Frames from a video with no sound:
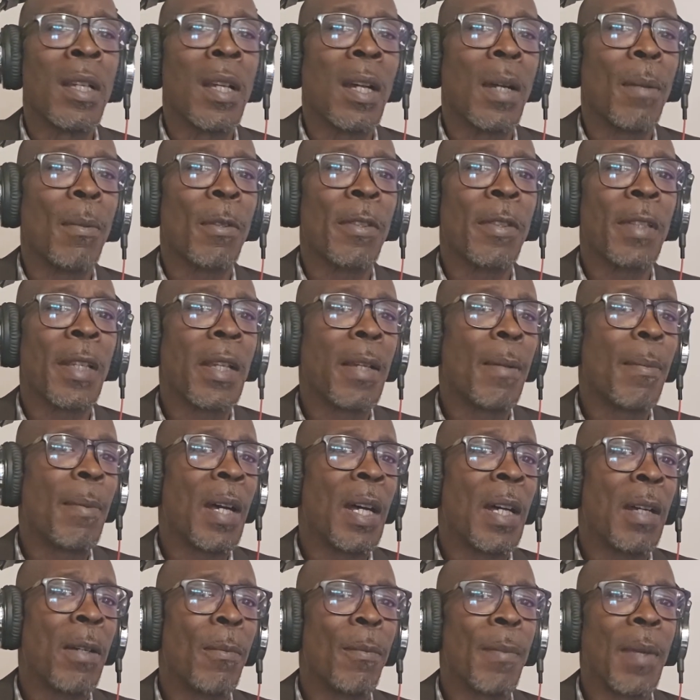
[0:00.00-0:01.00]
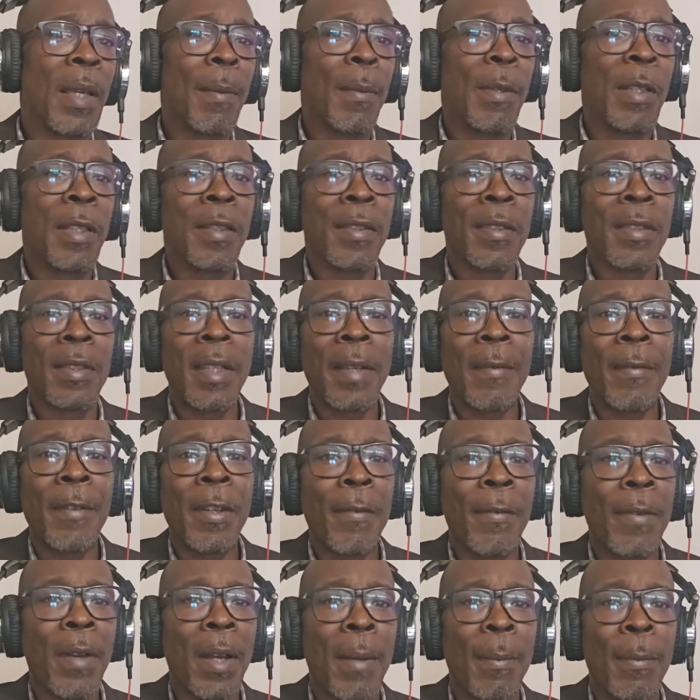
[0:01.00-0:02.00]
I would say about maybe
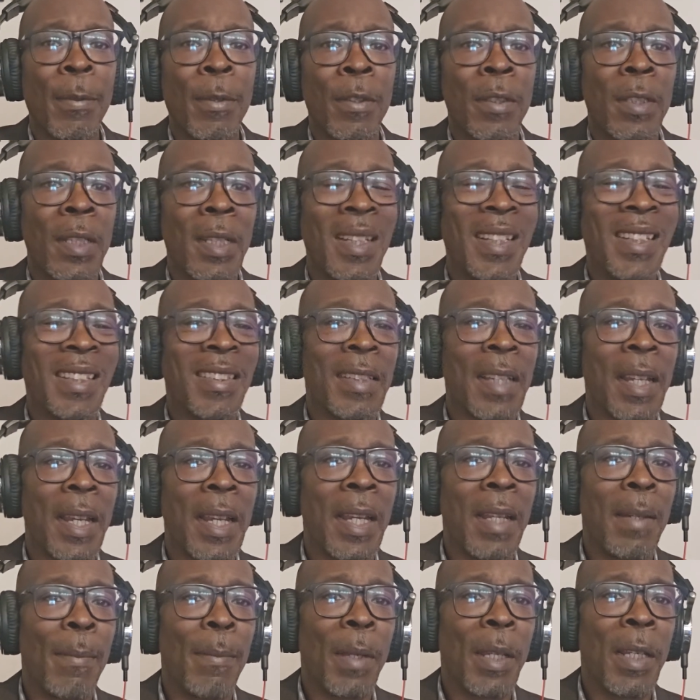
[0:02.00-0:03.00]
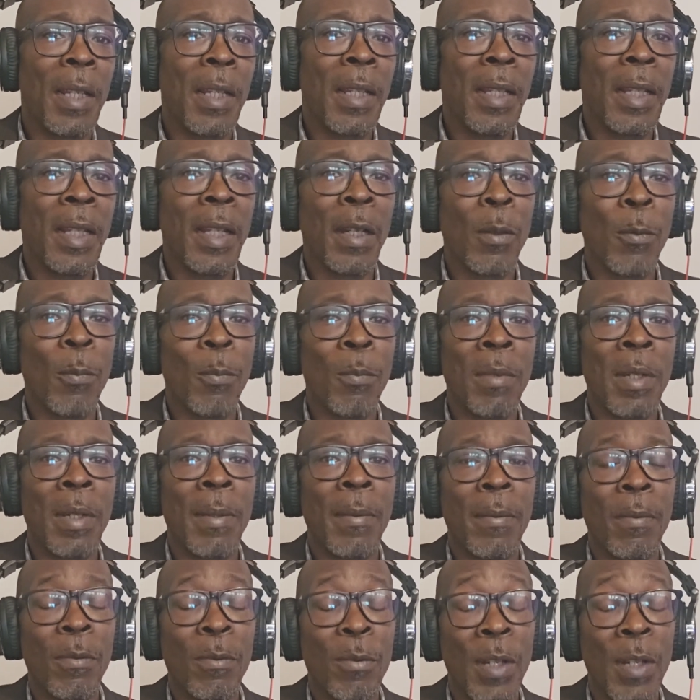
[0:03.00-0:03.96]
75% is handmade and the